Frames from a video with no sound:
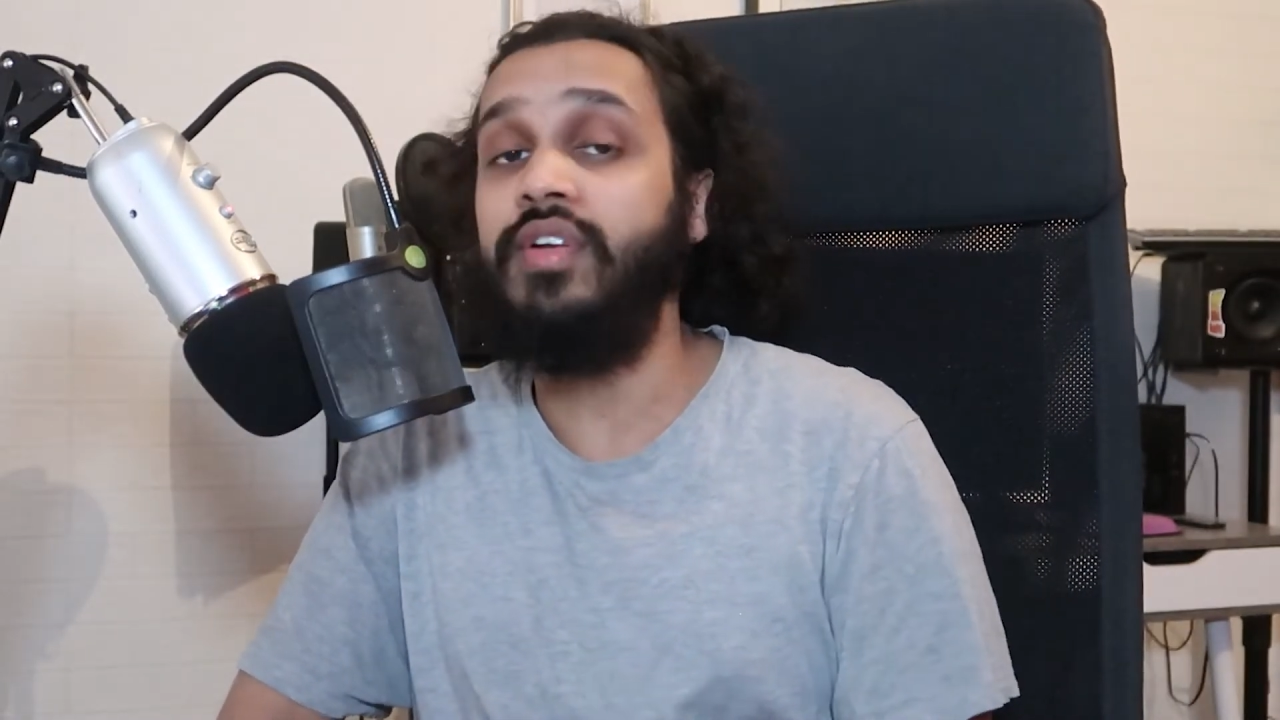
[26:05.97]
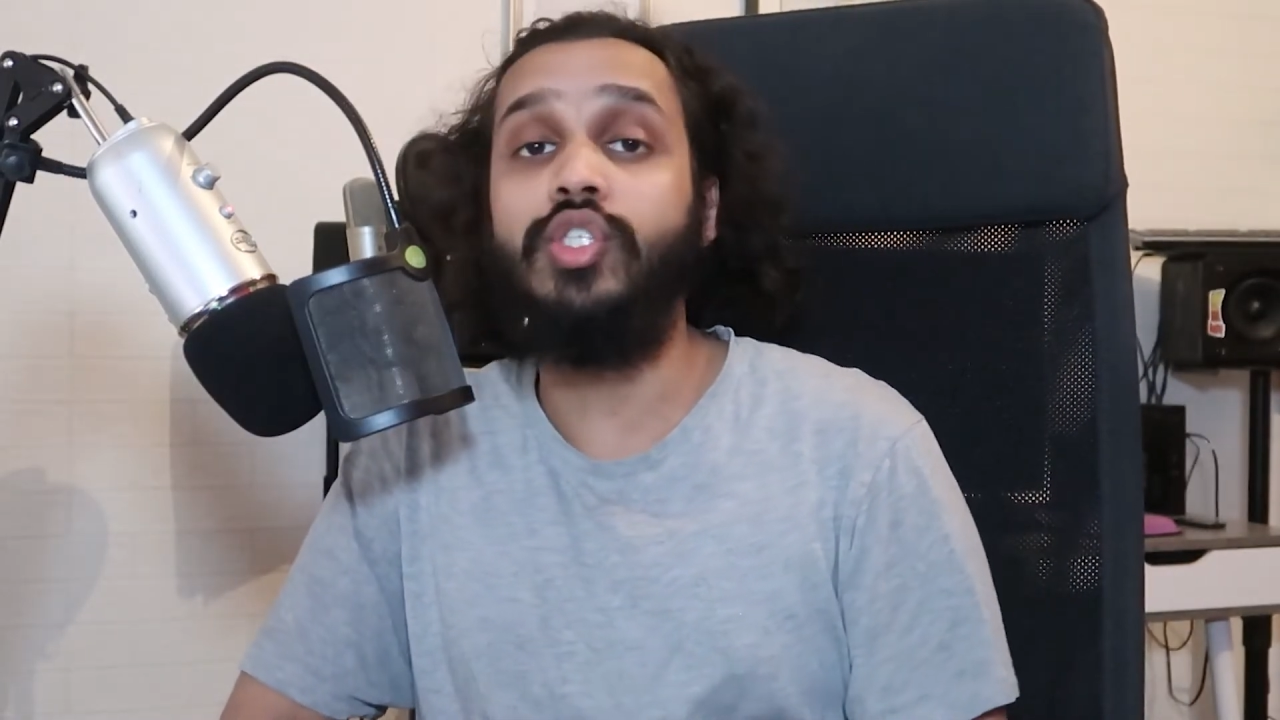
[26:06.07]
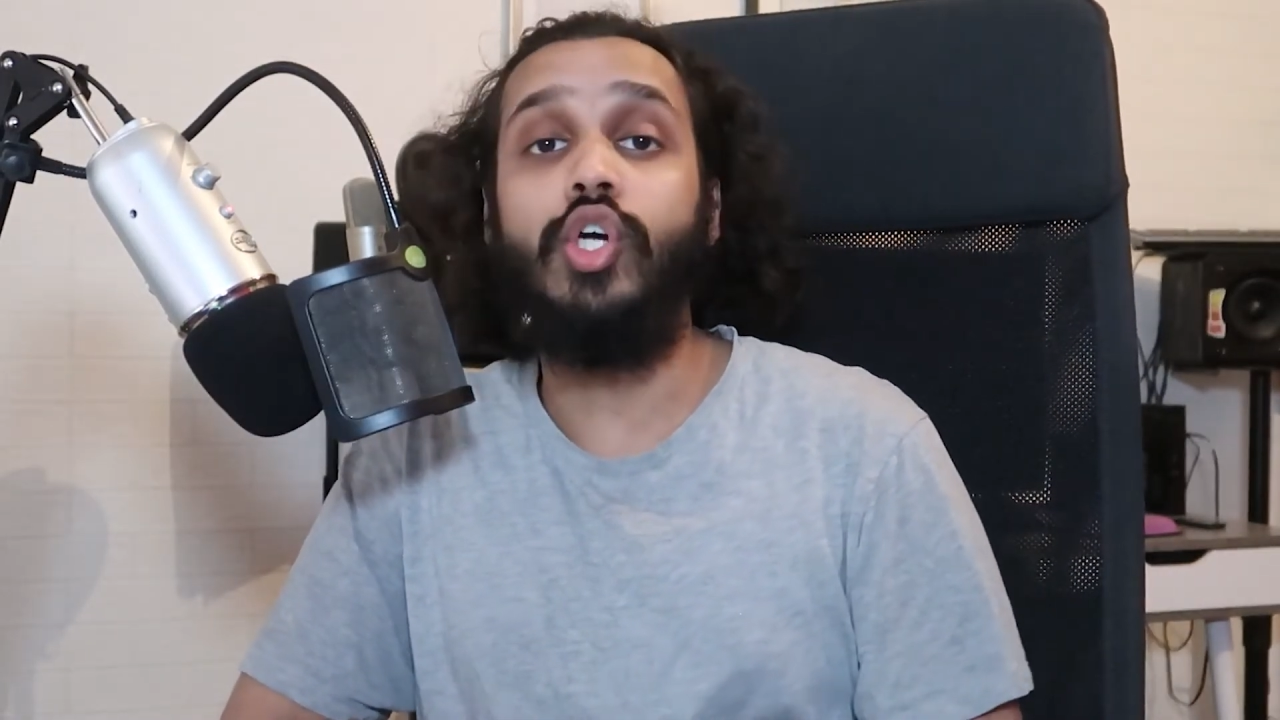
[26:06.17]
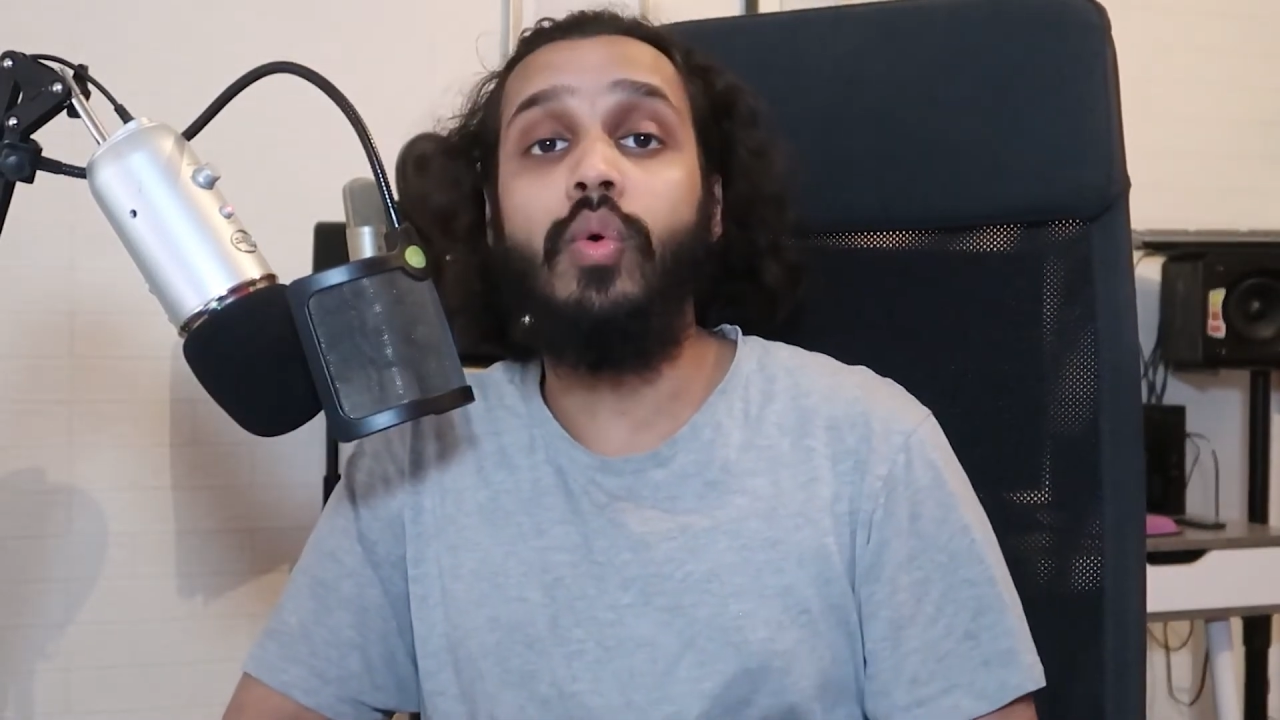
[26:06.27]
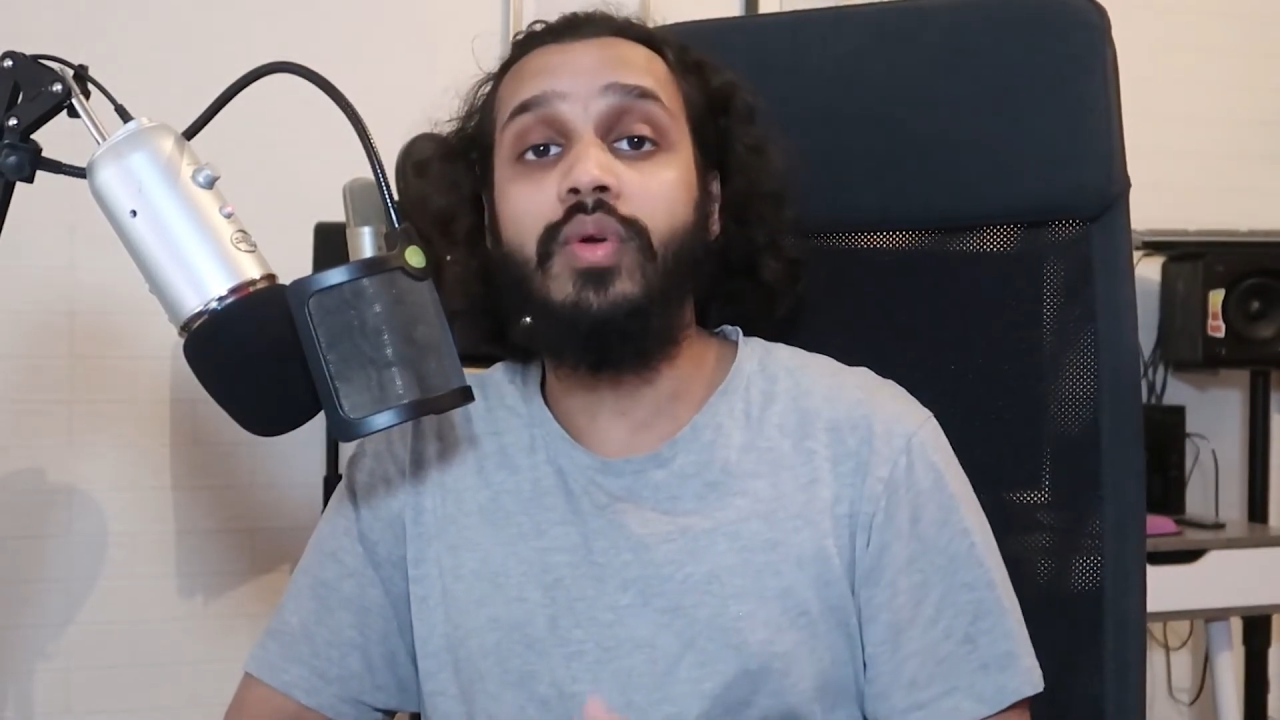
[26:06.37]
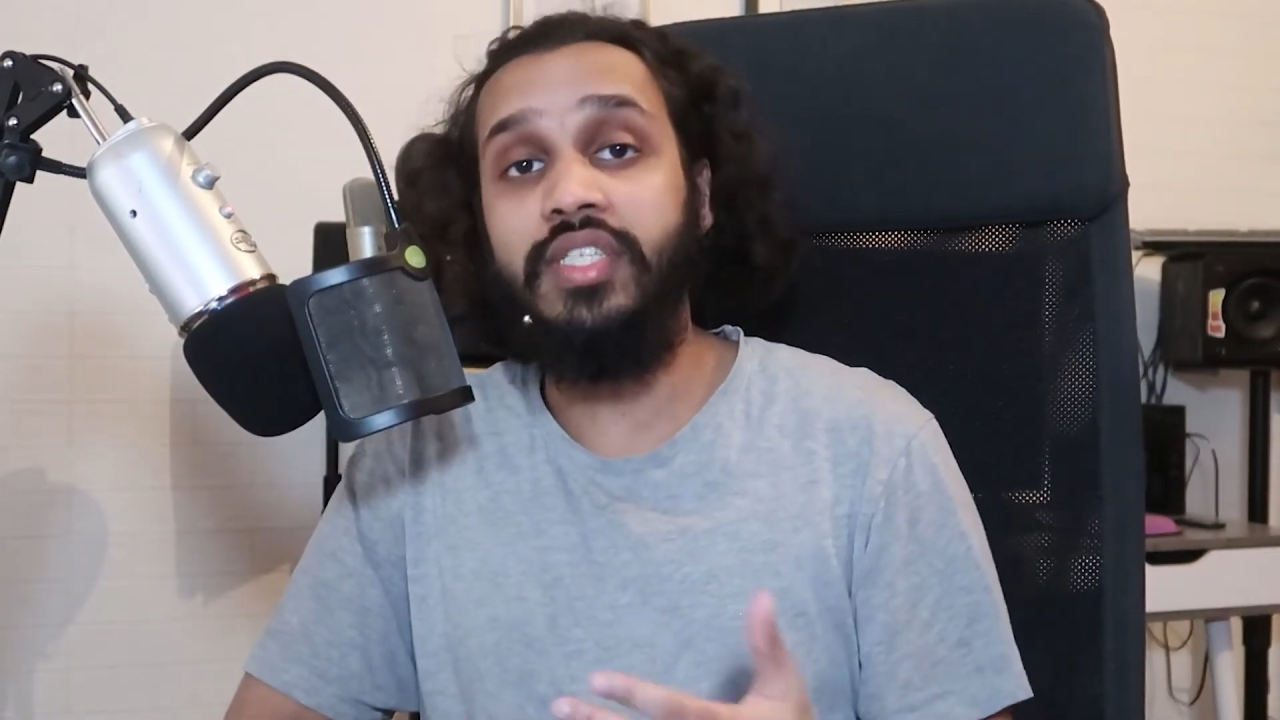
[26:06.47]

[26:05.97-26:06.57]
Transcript: video,